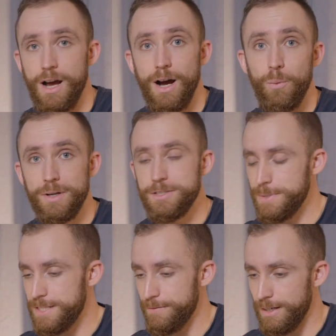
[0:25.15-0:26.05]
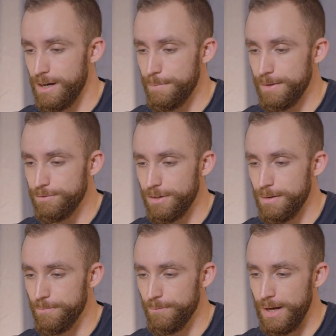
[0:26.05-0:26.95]
Uh, one specific comment
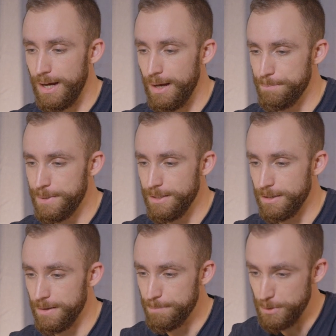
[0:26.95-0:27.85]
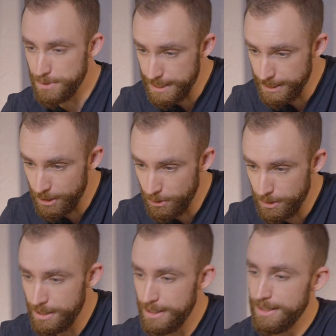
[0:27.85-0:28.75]
from uh, Peter
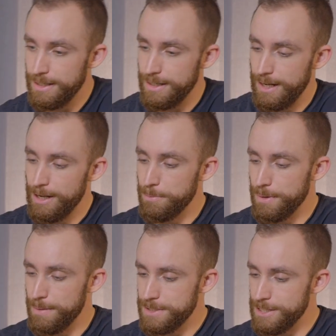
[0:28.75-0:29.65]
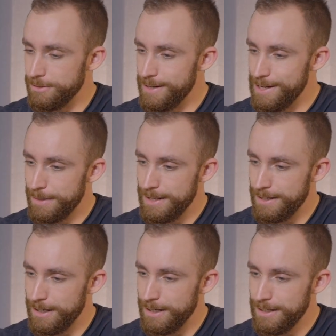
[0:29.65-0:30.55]
Mutino, I hope I'm saying your name right
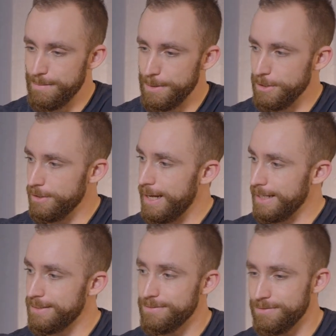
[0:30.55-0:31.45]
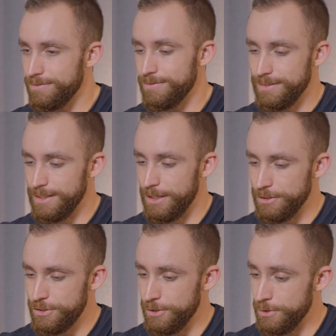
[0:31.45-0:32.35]
there. But you're like, you know,
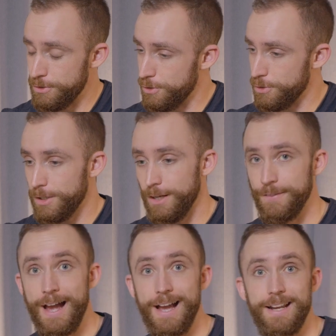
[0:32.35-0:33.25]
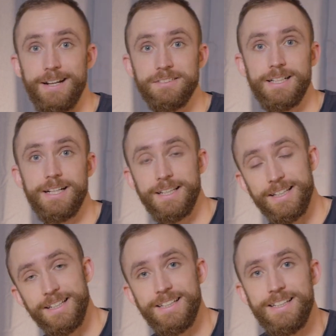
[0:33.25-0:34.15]
you should do a tutorial on that. And I was like,
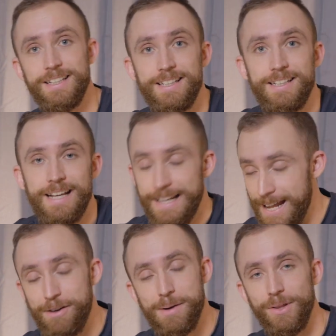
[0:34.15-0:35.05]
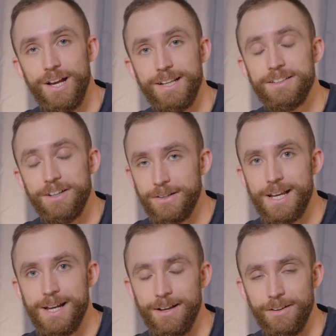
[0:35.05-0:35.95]
and now I'm like,
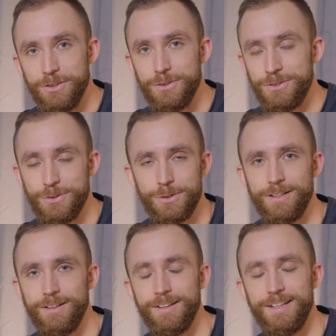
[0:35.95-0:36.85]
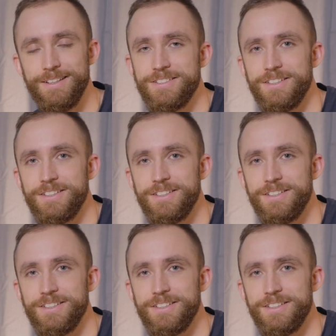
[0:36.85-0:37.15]
okay, I'll do a tutorial on it.